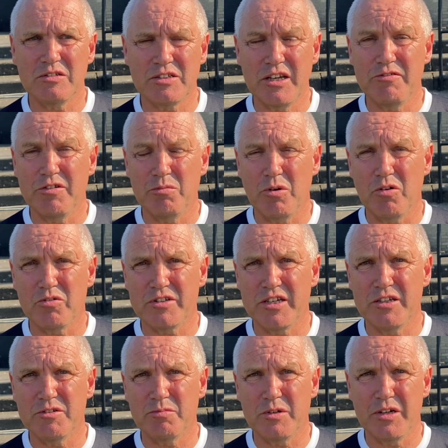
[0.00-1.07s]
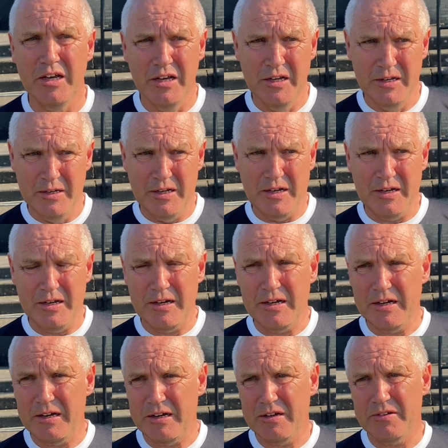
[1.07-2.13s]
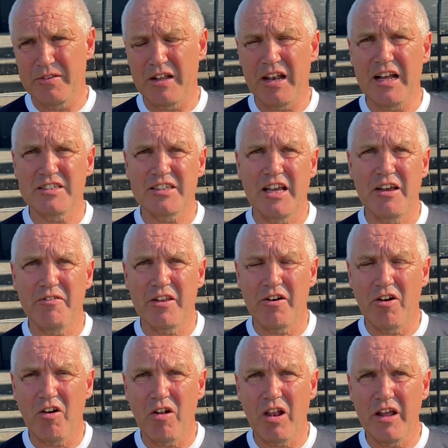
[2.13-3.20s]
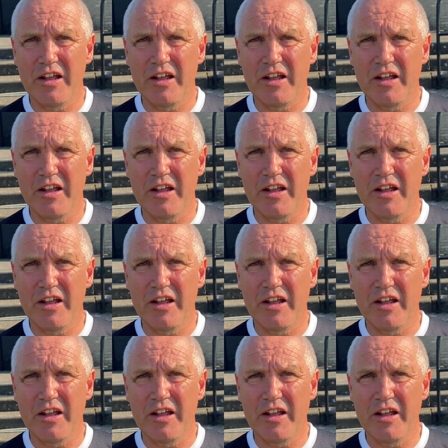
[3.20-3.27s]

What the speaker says: Same for both teams, but the lads gave their all,